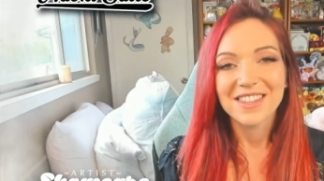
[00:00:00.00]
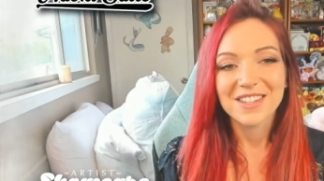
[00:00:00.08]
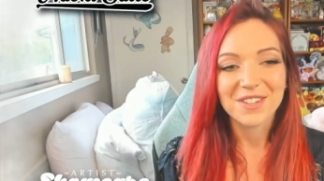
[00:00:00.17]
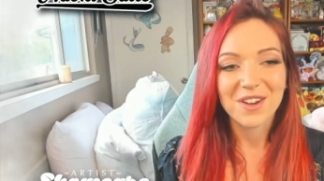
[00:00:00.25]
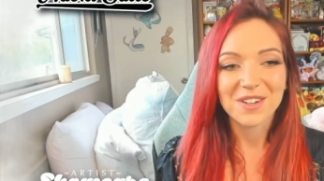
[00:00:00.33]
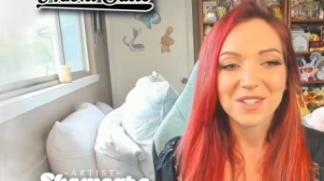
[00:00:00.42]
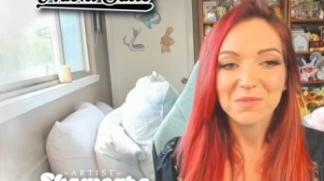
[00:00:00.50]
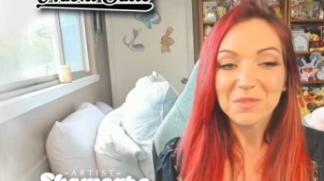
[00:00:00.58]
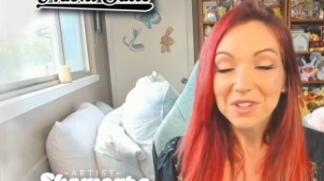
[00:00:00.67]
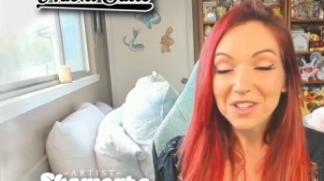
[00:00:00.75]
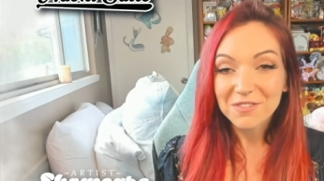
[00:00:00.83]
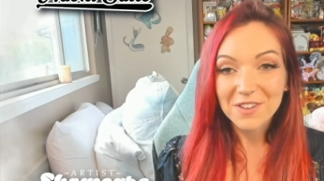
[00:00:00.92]
These are some
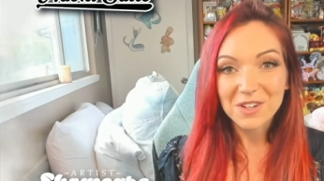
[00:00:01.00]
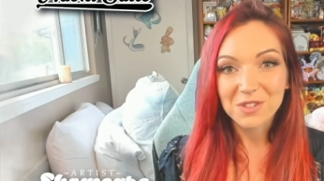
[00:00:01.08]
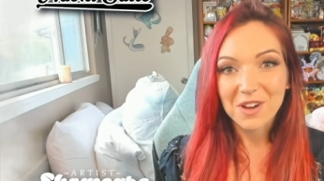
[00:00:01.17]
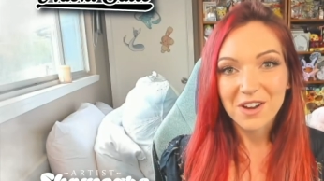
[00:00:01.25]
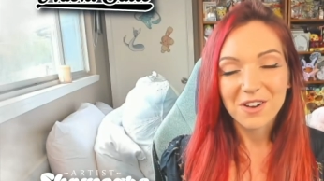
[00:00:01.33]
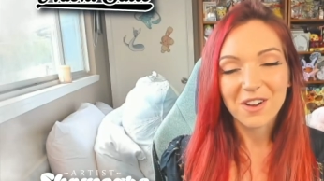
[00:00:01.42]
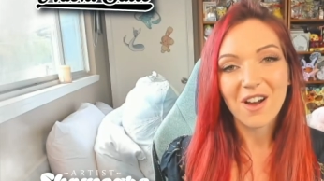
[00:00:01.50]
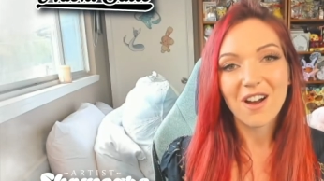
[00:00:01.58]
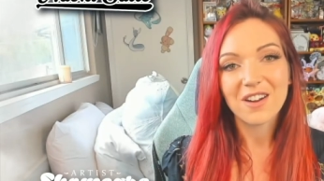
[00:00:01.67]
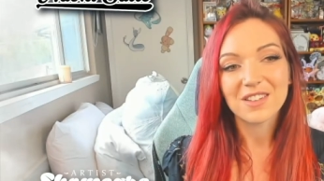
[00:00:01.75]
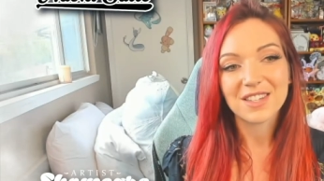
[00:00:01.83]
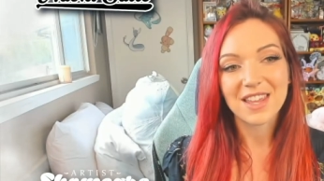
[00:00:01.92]
really fun trainer
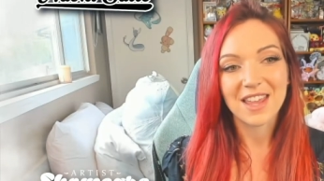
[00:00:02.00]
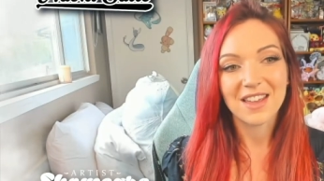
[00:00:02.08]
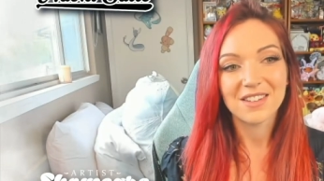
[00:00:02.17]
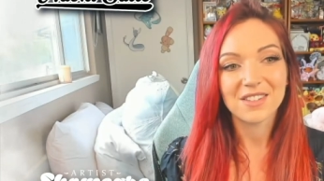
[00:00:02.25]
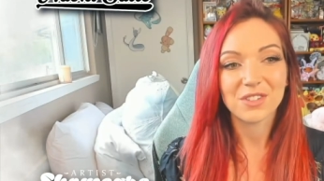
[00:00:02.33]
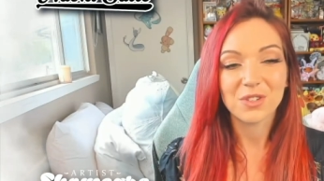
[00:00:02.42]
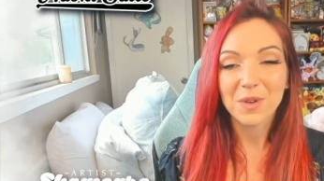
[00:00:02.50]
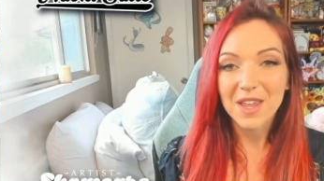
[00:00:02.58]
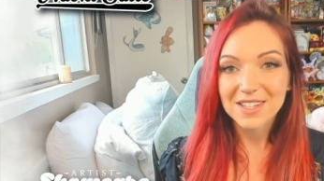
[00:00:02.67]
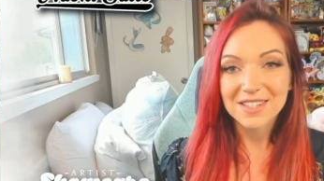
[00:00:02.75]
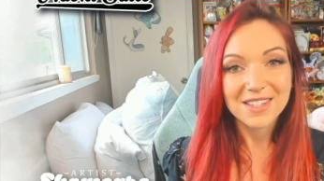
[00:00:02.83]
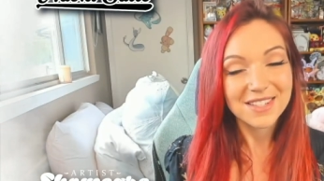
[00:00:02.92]
cards and
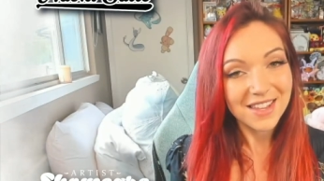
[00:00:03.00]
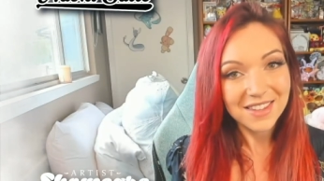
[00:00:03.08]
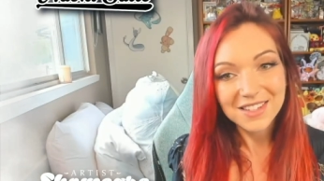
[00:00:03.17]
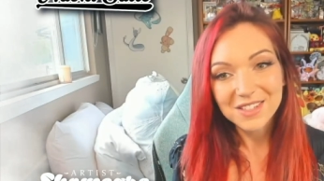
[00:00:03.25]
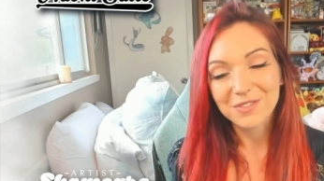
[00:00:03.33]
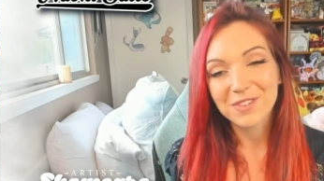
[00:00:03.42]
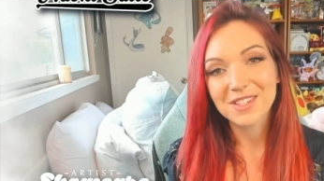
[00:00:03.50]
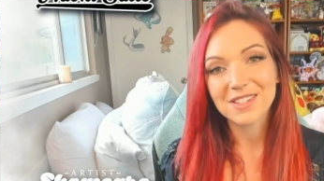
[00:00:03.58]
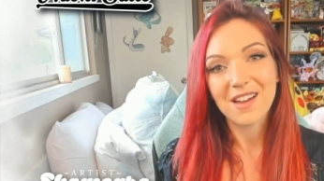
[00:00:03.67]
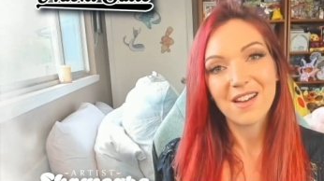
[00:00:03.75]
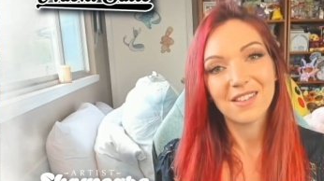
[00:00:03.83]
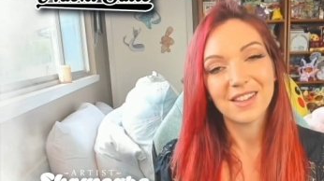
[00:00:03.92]
showcase a slightly different
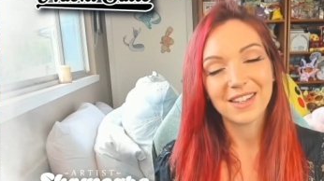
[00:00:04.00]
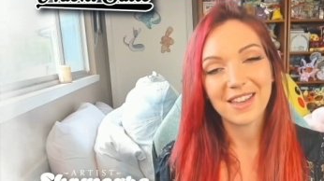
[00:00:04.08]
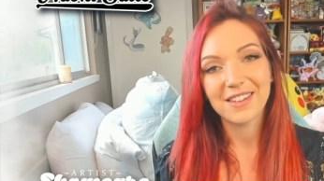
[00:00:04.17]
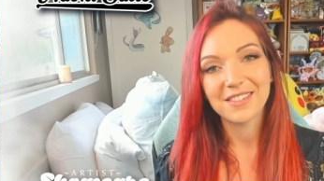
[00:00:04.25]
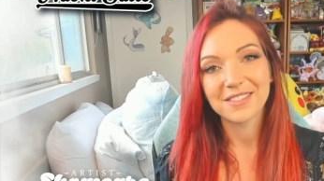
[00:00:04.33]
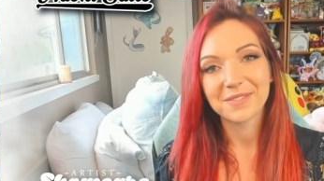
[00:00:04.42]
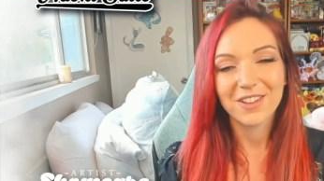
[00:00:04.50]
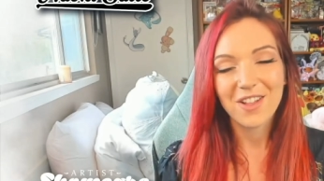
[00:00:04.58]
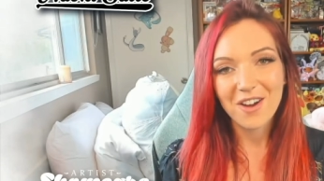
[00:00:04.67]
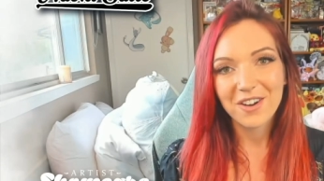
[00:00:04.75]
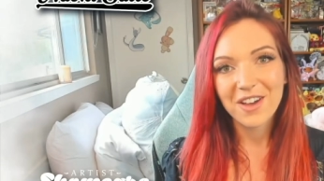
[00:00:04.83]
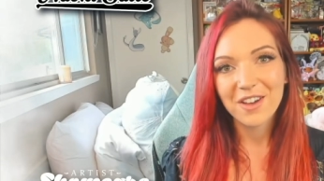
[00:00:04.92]
style again.
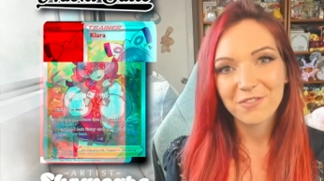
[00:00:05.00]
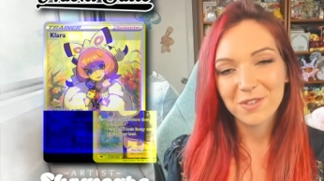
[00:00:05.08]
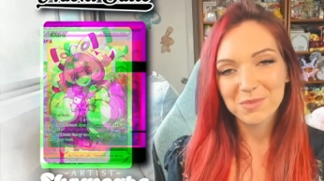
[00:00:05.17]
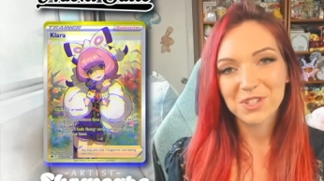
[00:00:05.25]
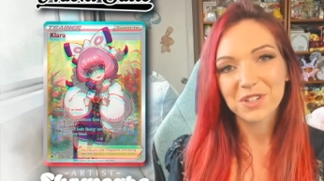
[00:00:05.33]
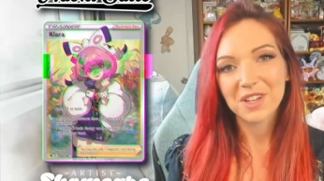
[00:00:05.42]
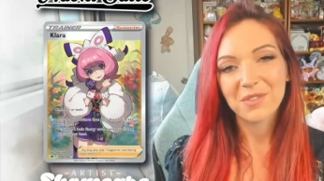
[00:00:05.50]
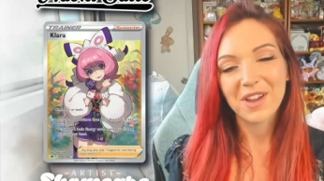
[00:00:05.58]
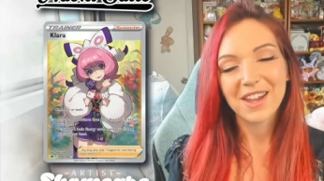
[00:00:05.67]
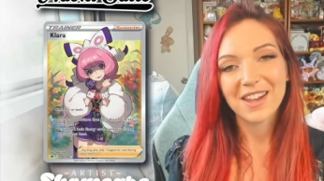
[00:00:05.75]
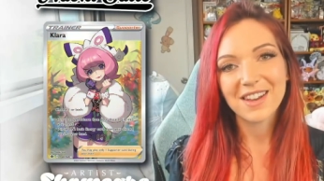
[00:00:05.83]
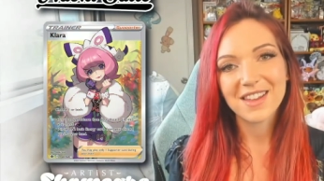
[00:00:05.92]
Clara from Chilling
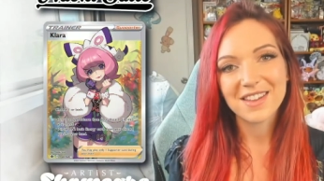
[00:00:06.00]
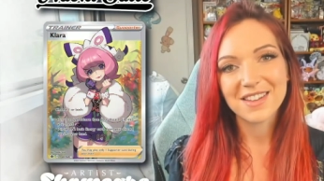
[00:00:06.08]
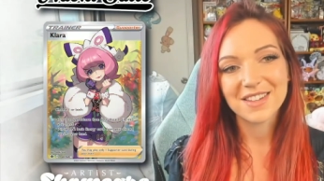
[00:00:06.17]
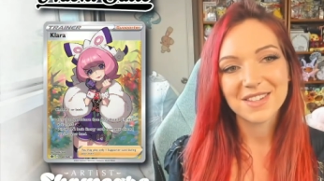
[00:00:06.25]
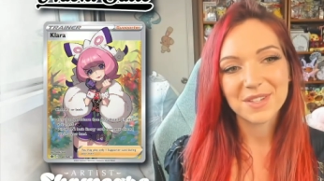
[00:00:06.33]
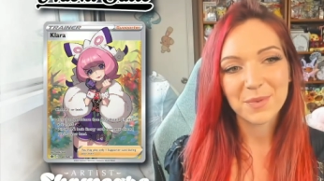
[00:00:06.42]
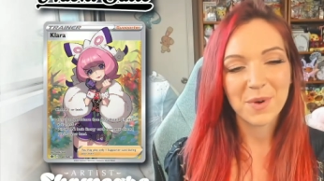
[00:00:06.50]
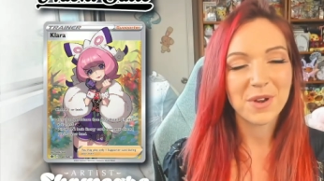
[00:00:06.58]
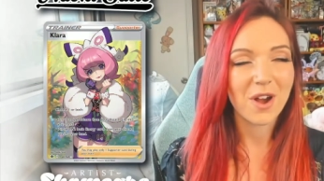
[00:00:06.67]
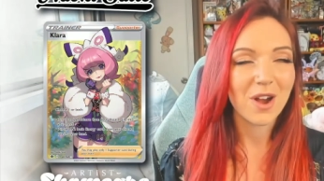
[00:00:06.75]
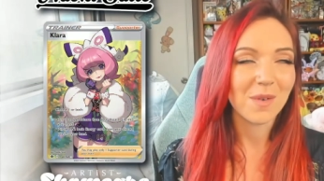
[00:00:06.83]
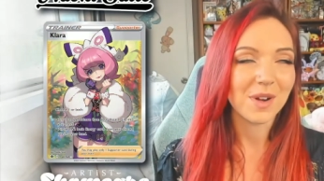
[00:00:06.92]
Rain is one
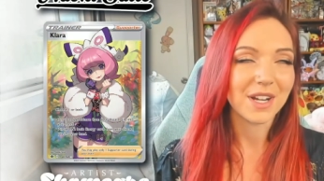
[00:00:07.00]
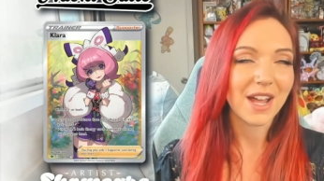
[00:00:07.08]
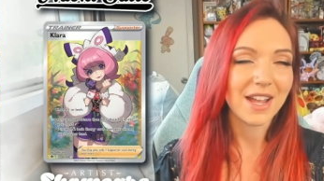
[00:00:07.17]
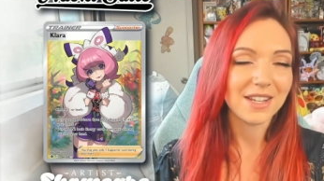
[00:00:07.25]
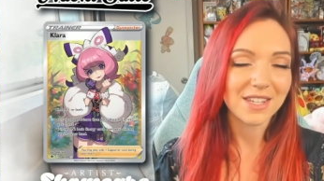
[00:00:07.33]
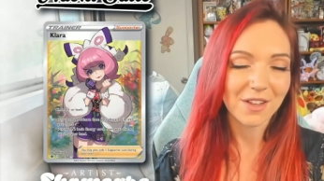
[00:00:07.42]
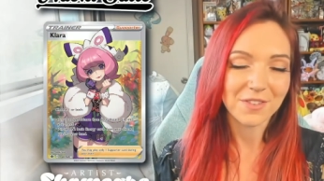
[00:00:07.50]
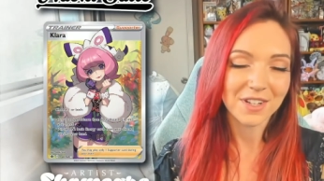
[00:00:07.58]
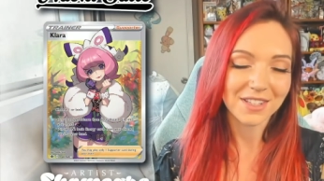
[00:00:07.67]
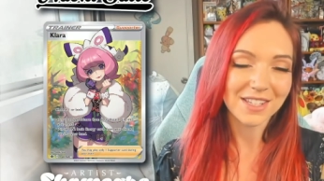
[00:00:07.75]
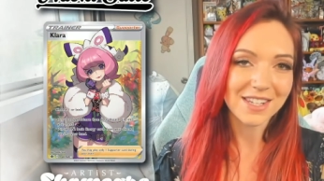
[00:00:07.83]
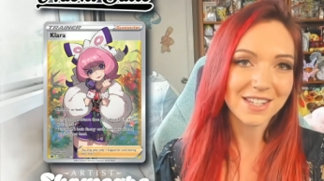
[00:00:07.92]
artwork I
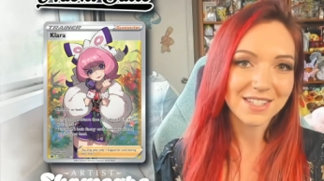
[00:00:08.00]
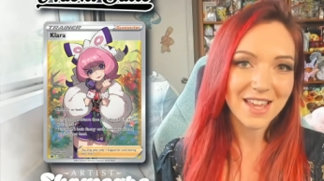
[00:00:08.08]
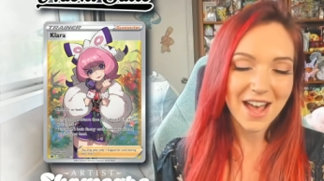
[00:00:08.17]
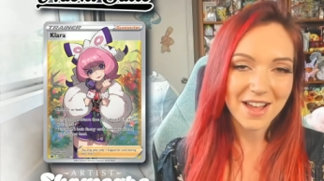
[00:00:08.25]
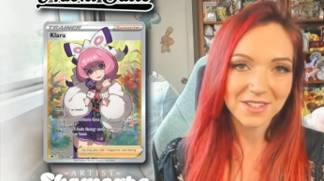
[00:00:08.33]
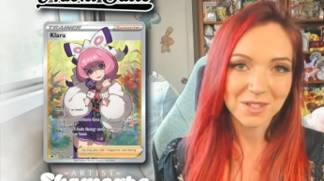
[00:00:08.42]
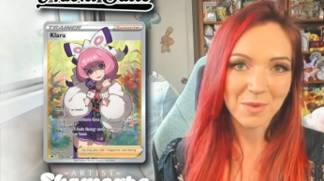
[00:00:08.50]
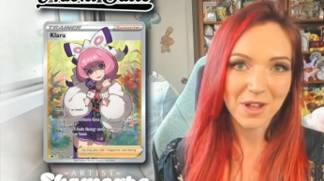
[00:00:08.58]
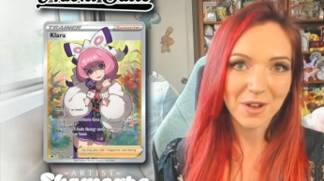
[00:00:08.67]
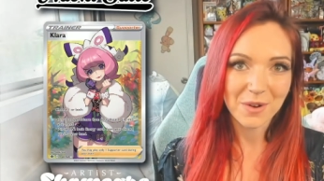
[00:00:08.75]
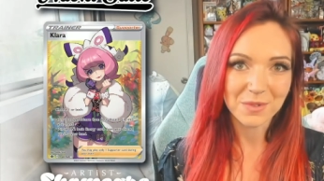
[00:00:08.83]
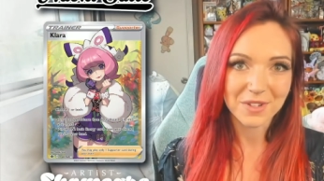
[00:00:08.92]
definitely need to add to my
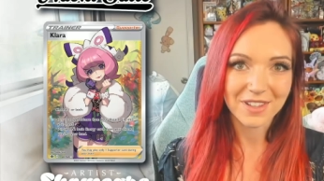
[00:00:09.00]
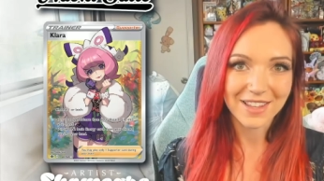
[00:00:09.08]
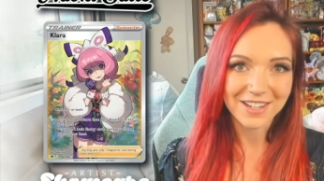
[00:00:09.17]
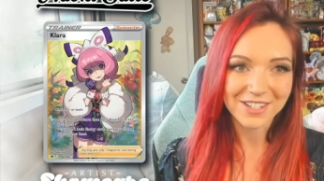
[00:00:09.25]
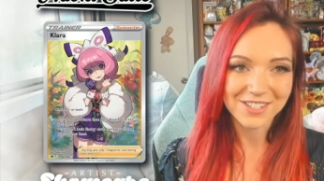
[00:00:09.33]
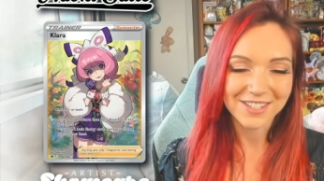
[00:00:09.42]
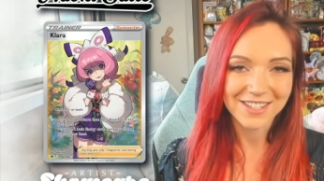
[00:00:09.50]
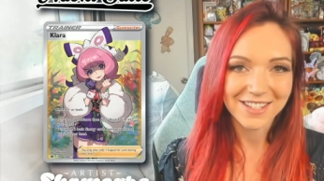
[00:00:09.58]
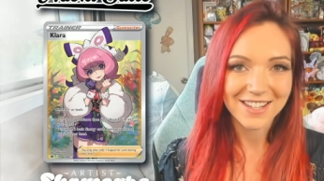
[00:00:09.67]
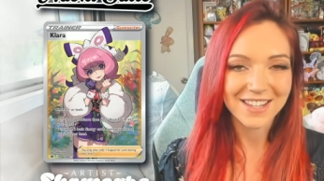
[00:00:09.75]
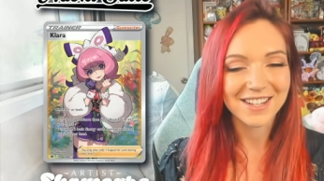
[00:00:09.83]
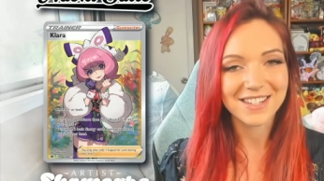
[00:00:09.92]
own
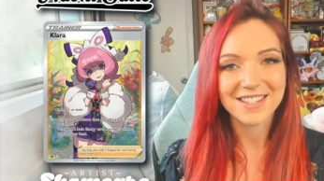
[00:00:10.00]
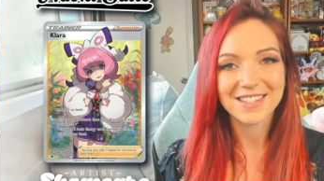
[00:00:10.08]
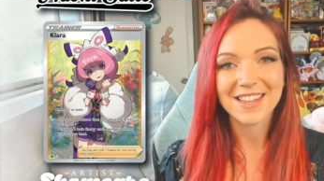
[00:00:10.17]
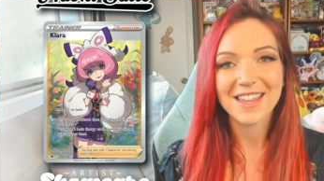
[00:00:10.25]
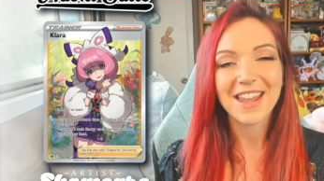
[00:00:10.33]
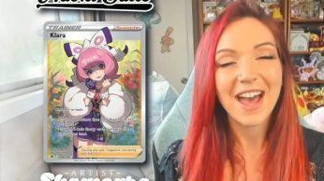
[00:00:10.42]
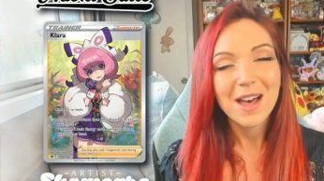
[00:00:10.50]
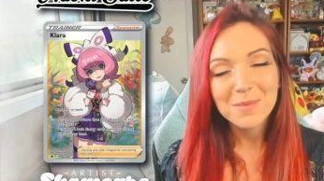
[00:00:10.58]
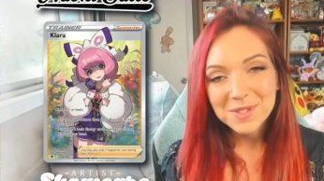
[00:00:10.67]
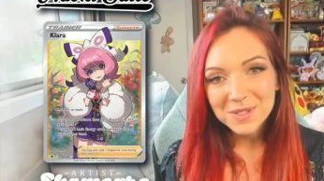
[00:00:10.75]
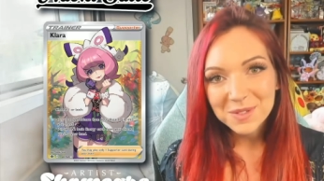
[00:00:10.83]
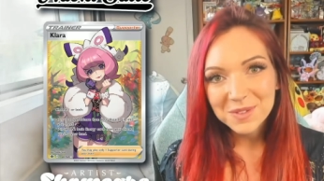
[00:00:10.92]
collection. It is an
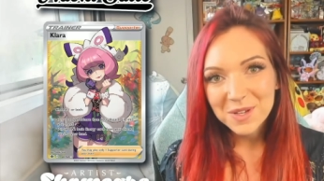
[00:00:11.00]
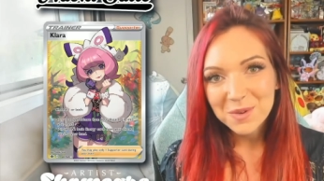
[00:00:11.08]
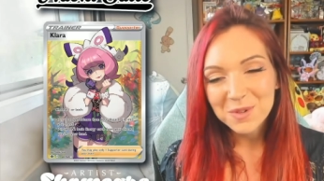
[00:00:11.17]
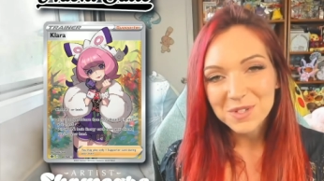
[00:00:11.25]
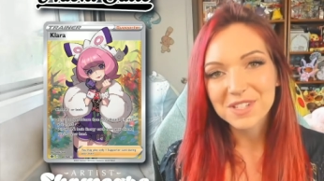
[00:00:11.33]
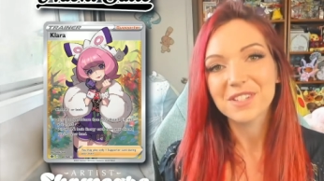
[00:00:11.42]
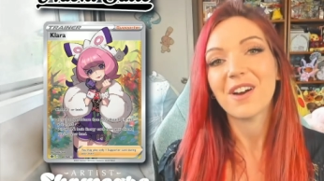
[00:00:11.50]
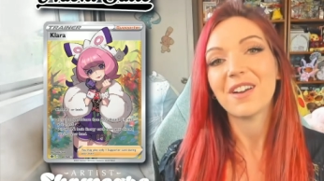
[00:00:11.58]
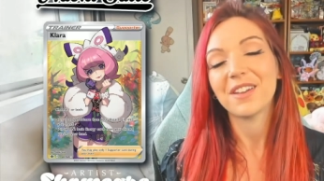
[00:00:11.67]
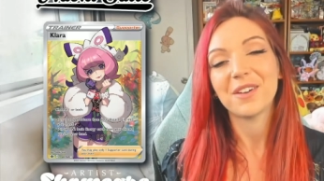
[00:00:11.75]
absolutely gorgeous card.